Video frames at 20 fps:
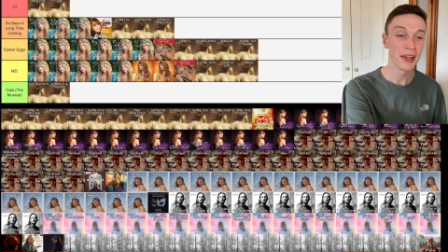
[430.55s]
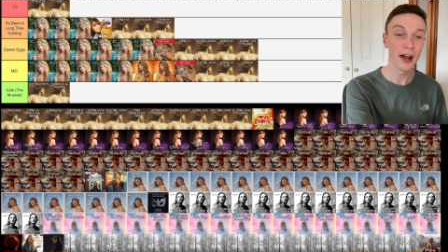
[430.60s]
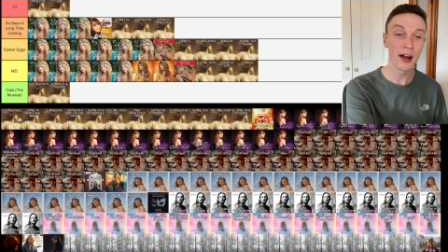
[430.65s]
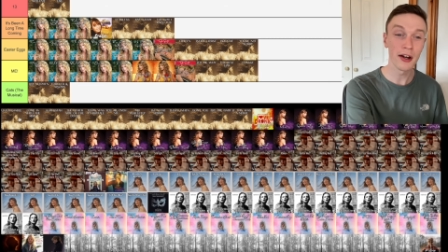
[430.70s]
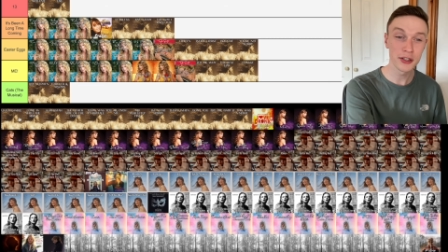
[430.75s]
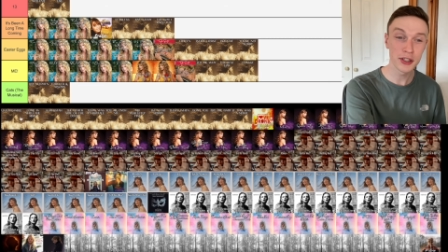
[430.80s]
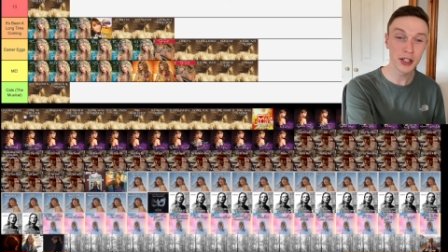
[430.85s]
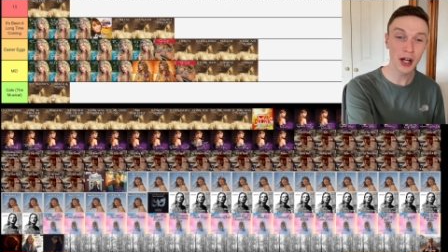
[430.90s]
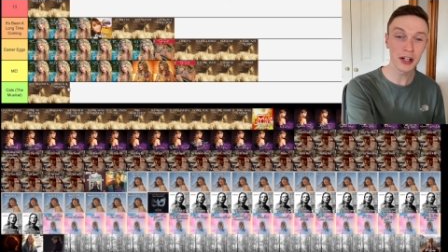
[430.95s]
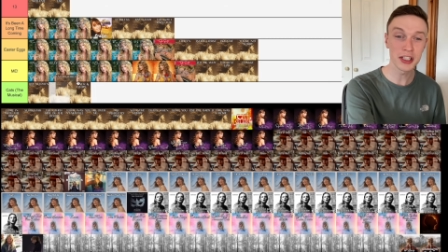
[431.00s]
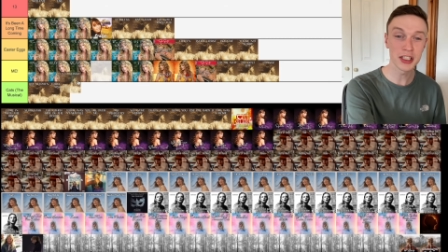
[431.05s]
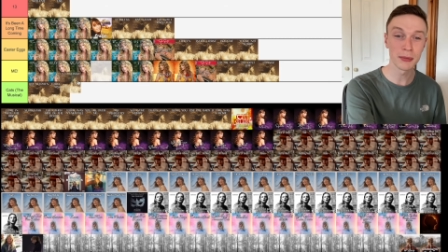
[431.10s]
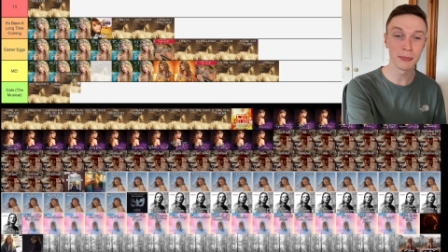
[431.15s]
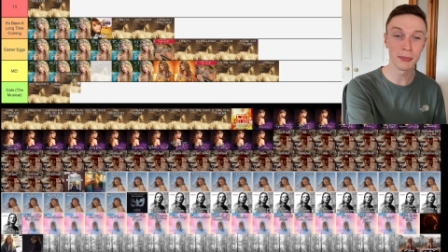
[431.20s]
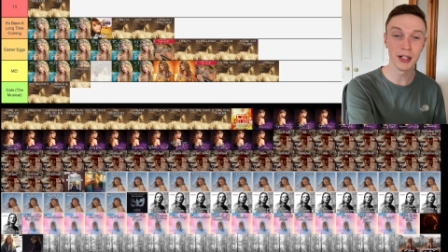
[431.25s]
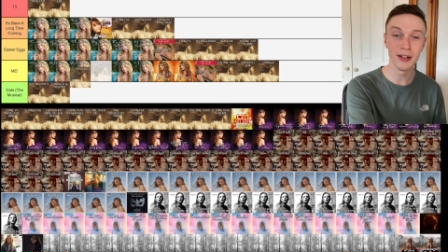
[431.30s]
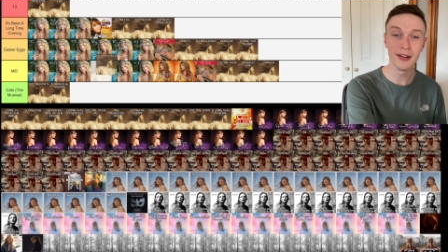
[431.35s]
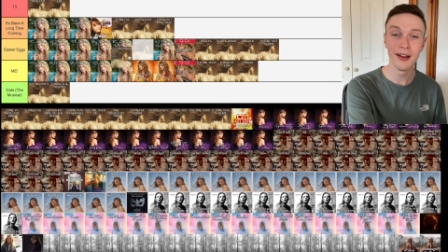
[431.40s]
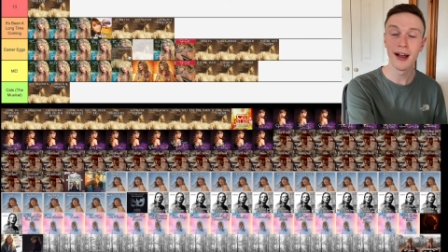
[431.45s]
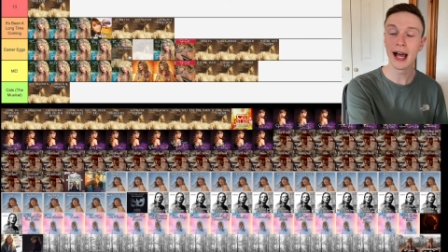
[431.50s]

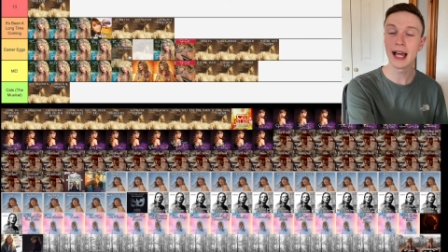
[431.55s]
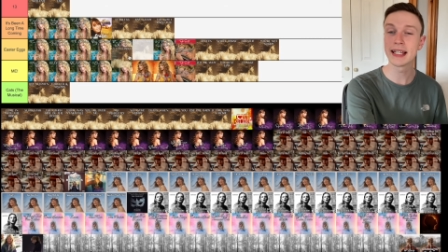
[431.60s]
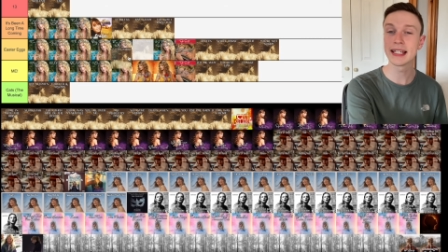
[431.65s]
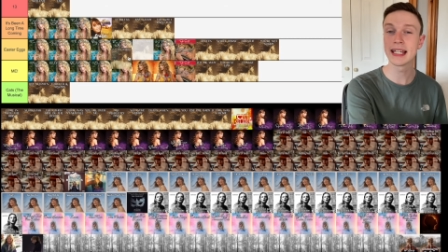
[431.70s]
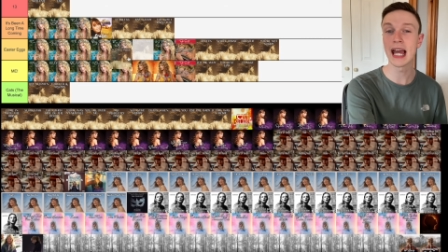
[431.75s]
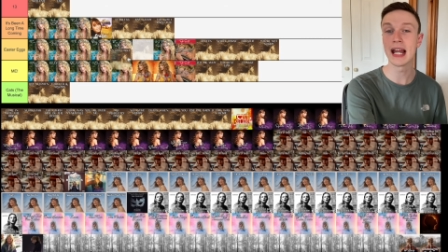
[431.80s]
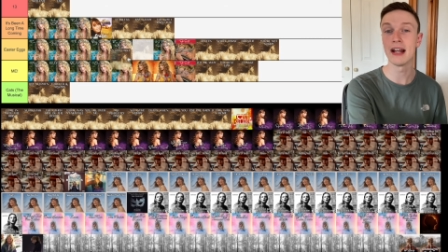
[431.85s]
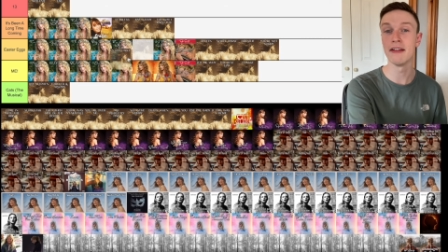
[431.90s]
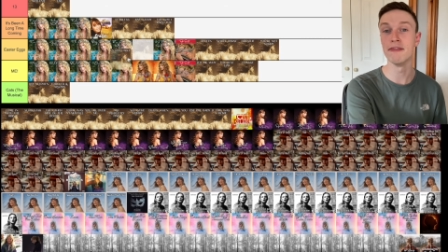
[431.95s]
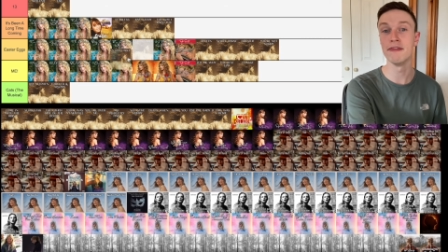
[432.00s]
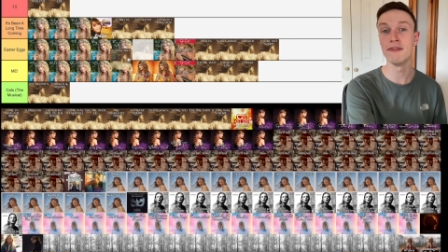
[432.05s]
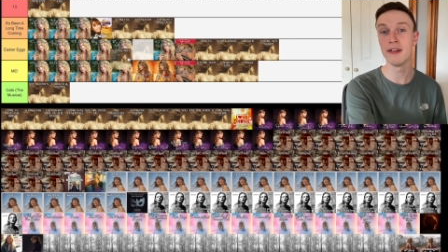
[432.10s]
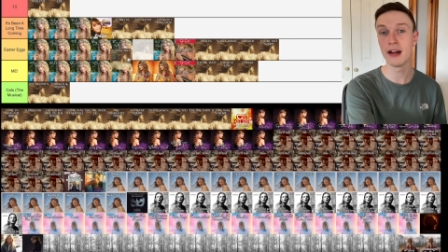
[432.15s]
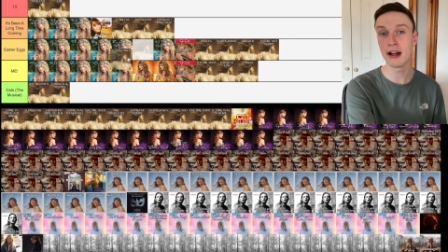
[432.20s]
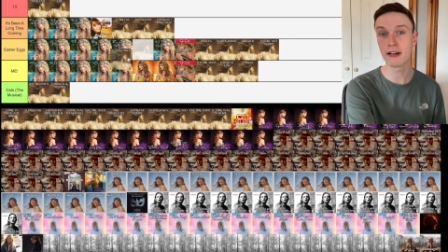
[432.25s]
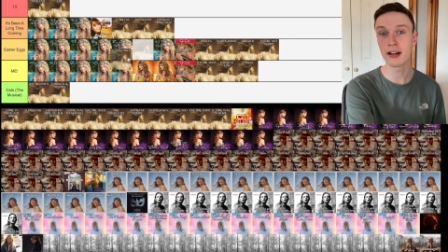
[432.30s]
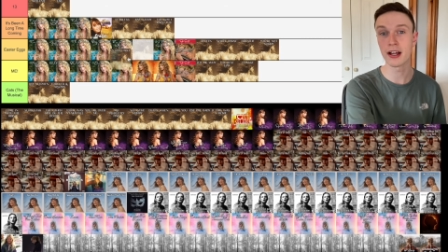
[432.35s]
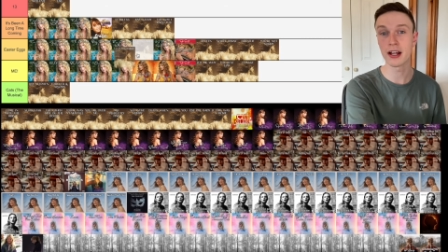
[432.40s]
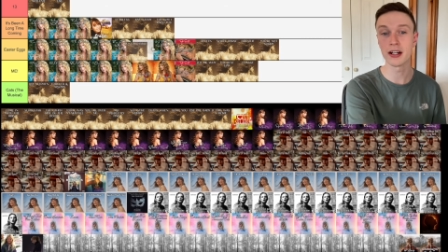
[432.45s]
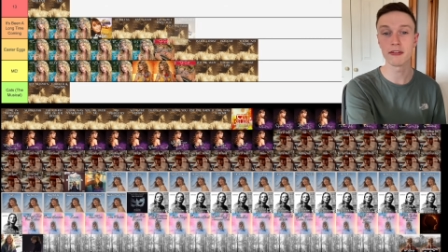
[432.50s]
Untouchable, again,
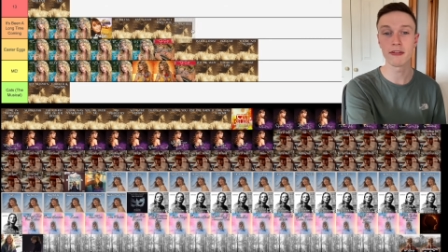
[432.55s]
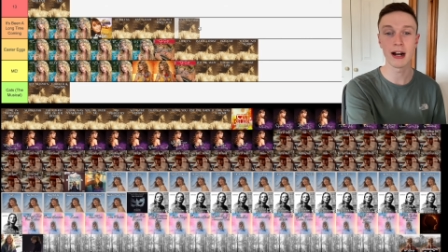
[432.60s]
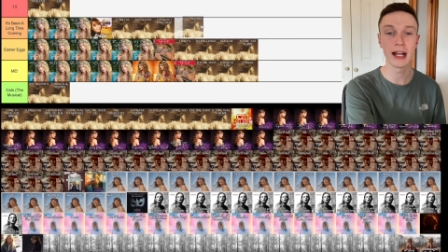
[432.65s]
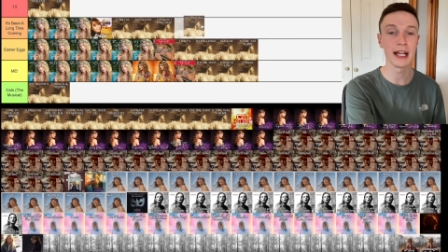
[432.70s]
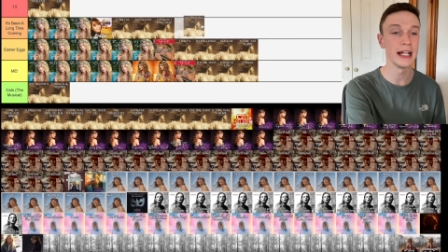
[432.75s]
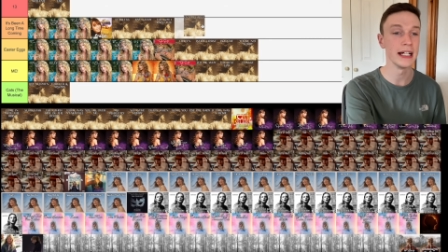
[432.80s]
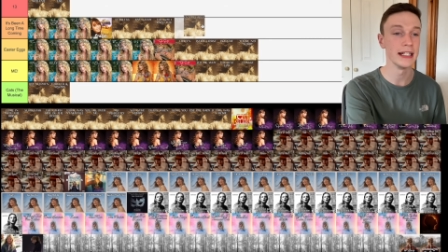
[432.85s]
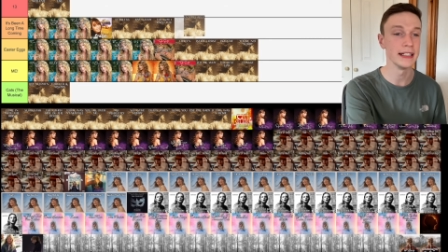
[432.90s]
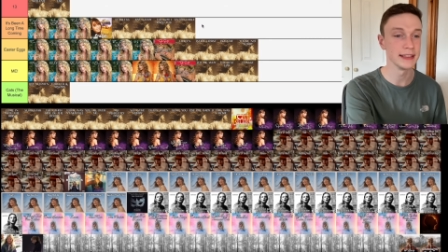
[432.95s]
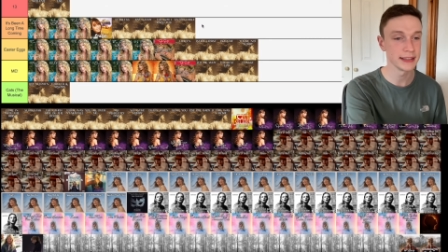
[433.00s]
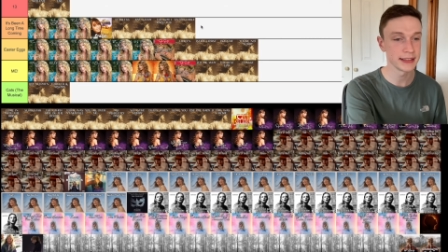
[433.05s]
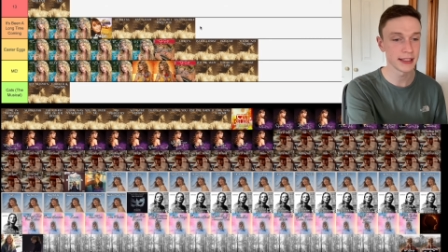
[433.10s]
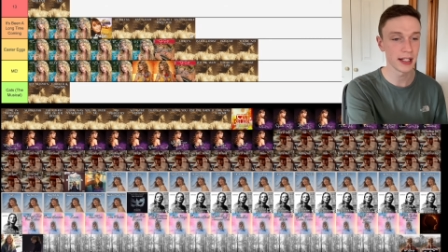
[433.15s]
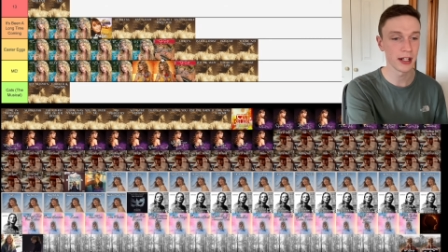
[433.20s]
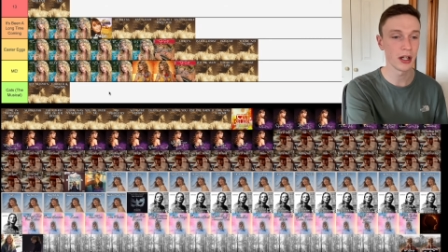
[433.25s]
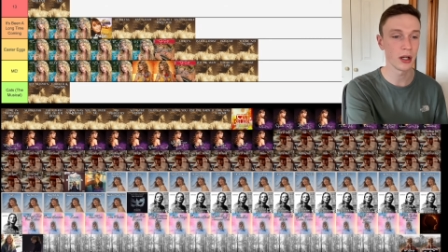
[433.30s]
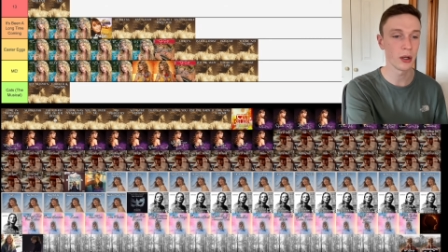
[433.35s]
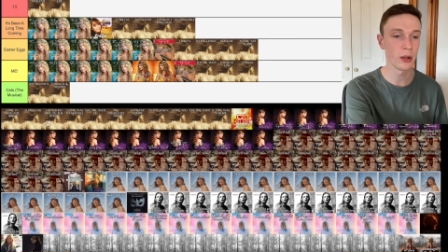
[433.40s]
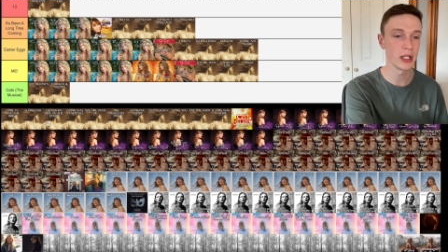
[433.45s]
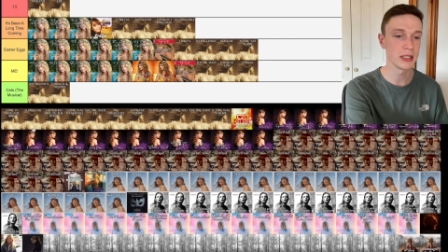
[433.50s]
very underrated. It's gonna
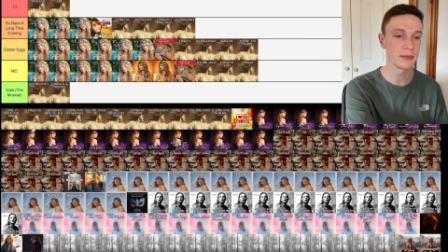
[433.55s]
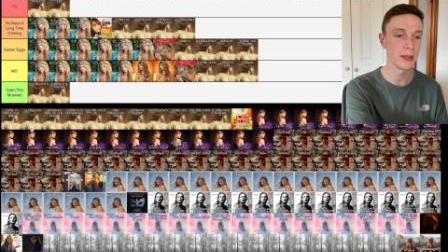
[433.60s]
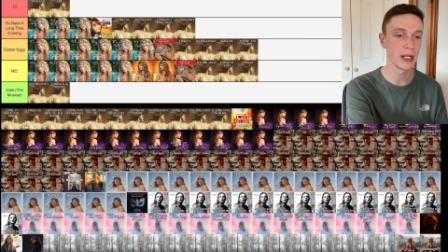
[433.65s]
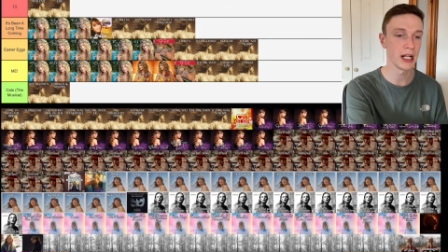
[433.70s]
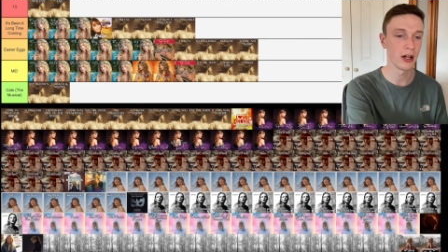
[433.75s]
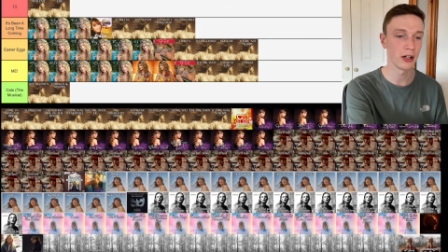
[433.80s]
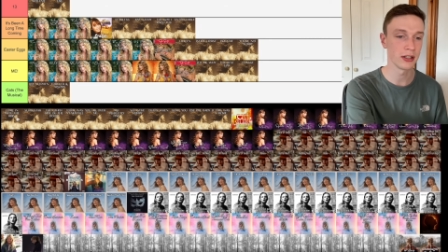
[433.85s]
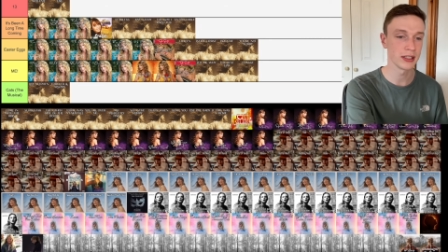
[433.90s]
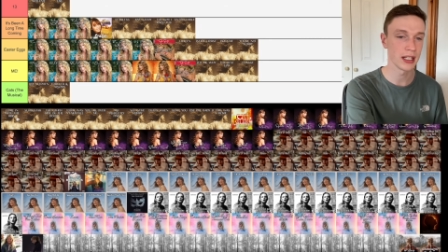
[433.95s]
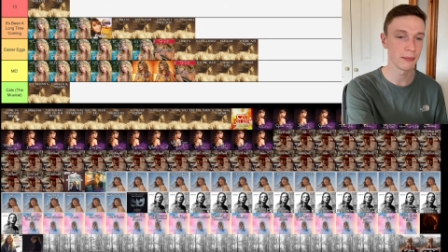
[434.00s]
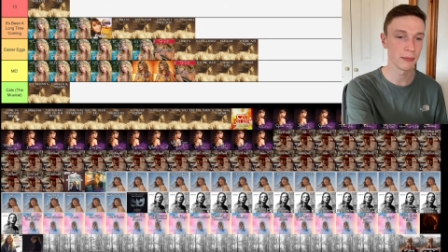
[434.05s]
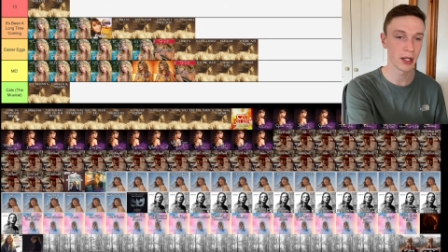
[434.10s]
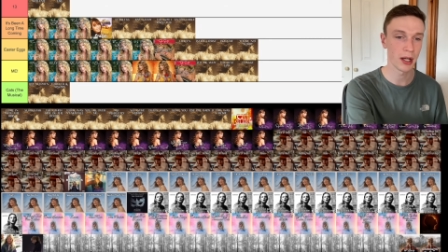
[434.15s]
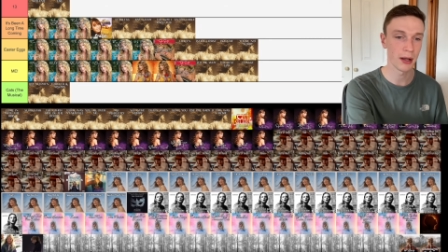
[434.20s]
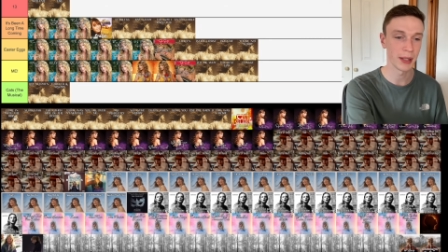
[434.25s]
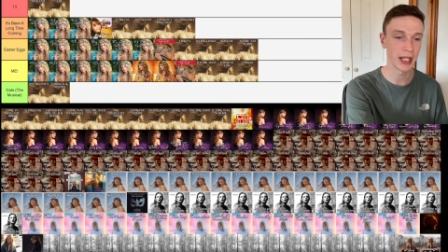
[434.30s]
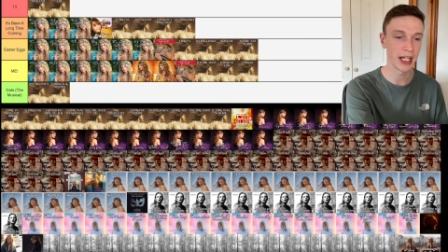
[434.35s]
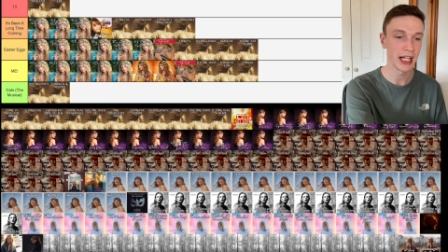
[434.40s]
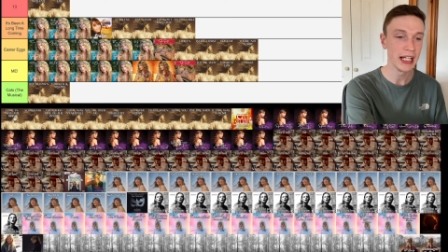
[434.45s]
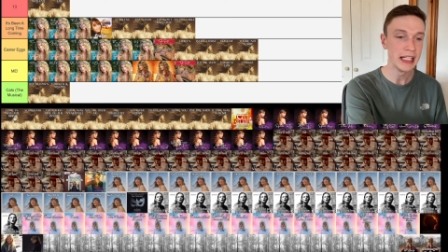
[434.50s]
go in, it's been a long time
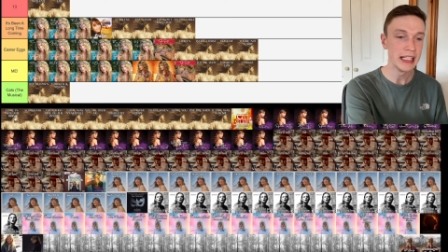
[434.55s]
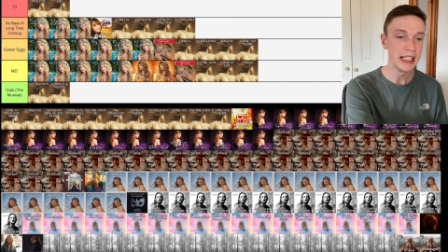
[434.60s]
coming.